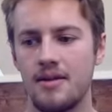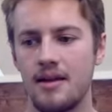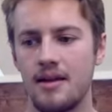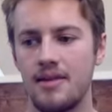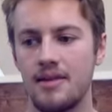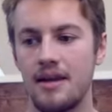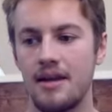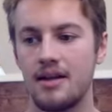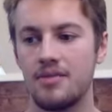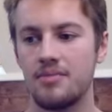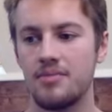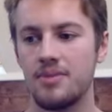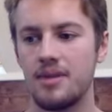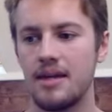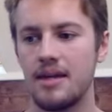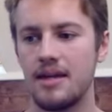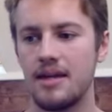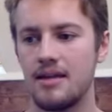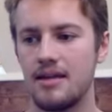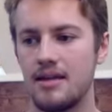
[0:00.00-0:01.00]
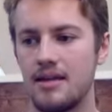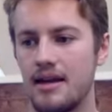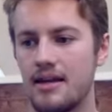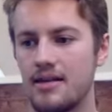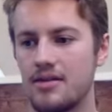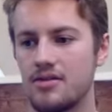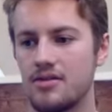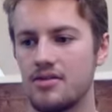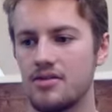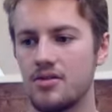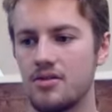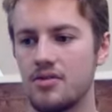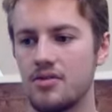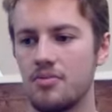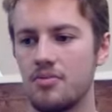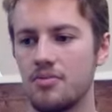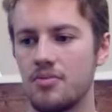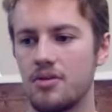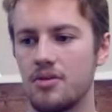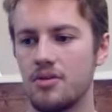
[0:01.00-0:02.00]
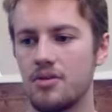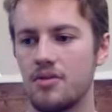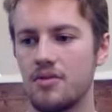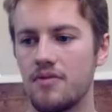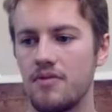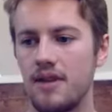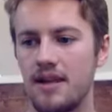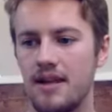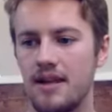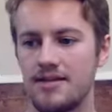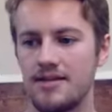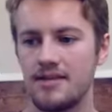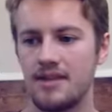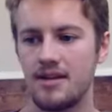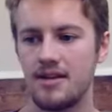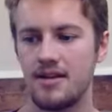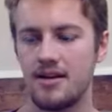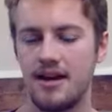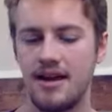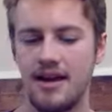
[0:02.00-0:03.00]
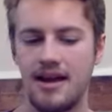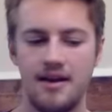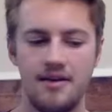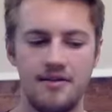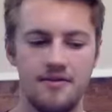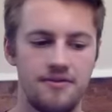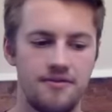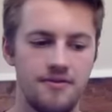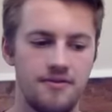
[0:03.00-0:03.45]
that can be that the feelings that I have